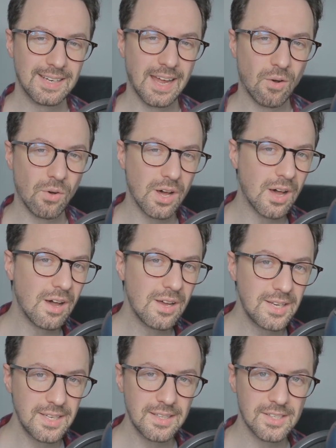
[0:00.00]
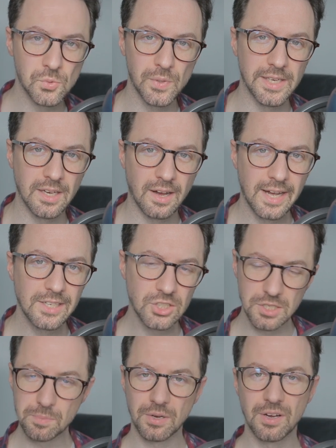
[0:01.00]
Now, earlier this week, I
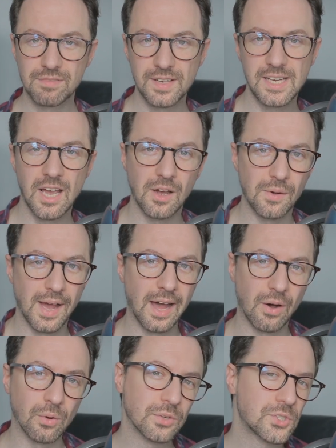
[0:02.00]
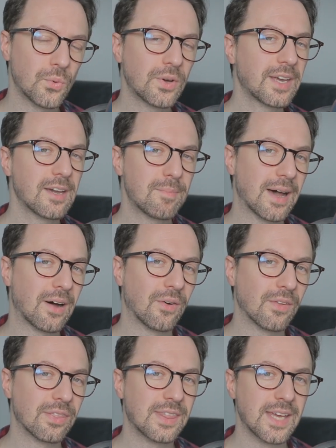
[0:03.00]
actually put a video out talking
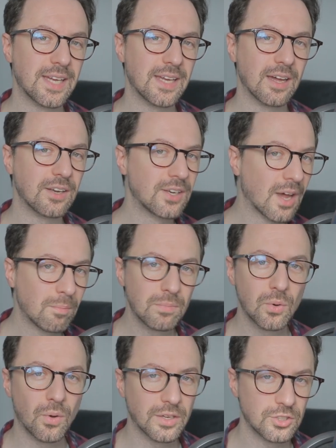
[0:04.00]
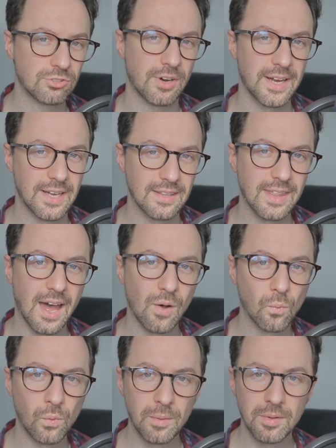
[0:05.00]
about the number one trait
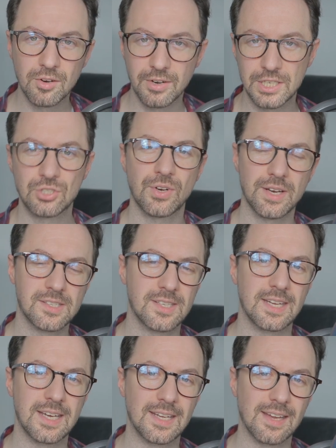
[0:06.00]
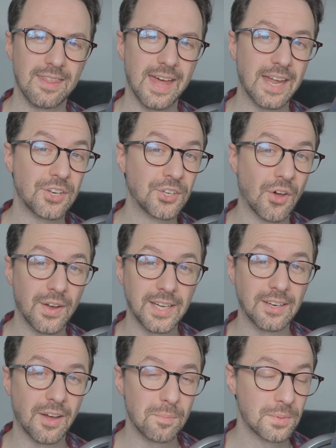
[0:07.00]
that women are interested in that
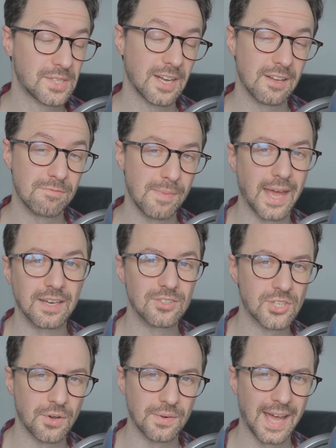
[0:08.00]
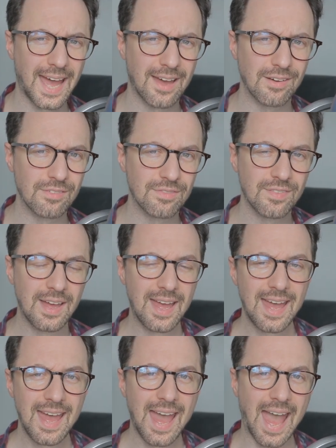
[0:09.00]
99% of men don't have.
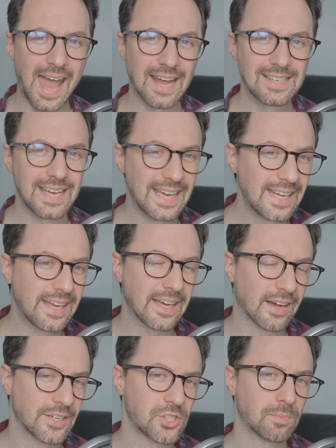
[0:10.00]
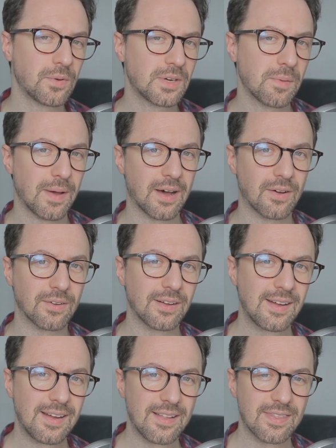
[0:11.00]
And in it, I spoke about
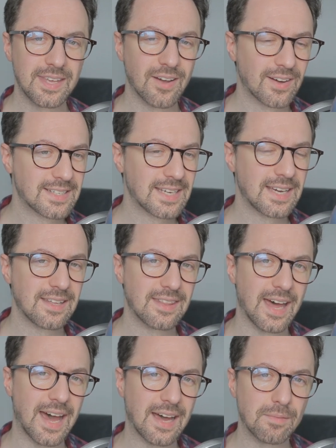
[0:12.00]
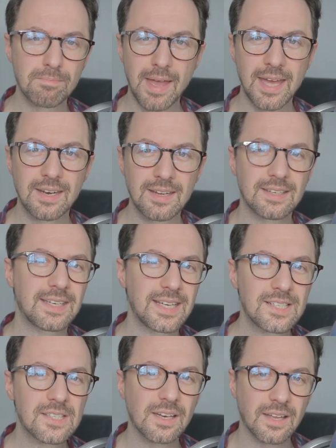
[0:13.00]
the idea that men
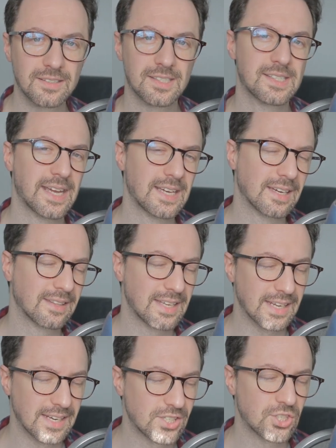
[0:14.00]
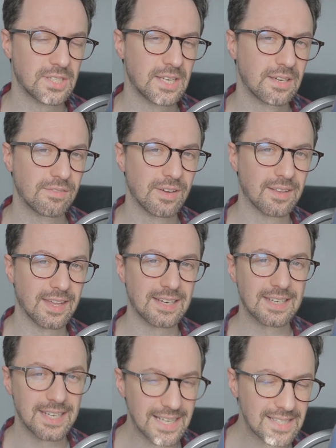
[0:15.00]
need to learn to take the initiative. They
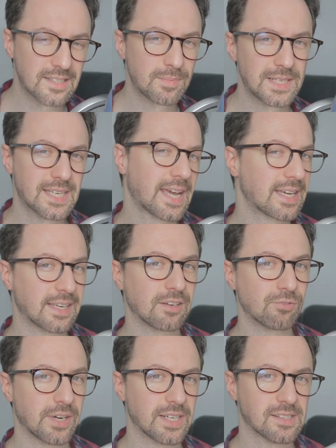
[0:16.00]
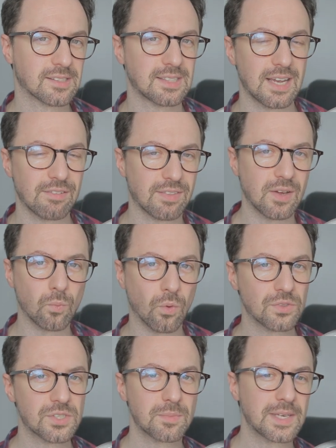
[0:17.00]
need to be taking risks if they
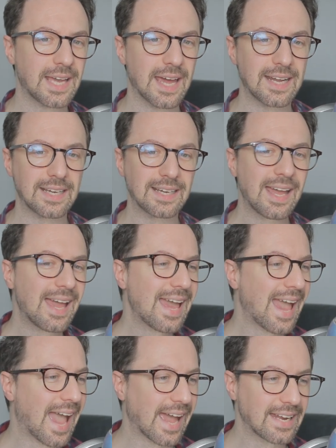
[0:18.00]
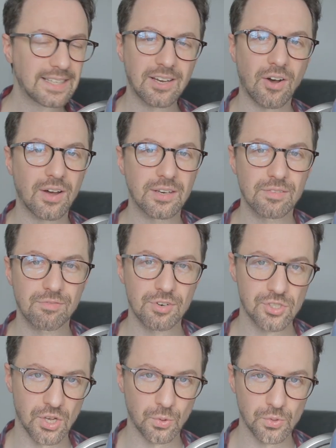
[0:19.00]
want to be getting any kind of
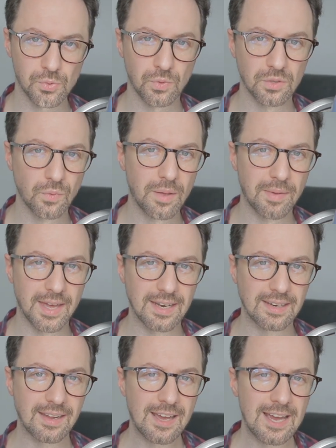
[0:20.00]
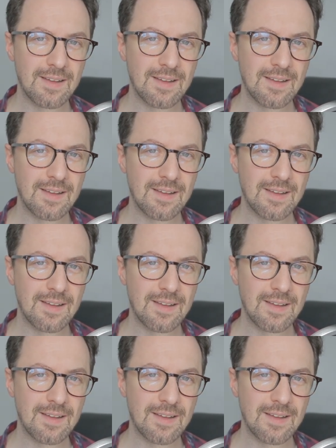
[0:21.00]
results with women.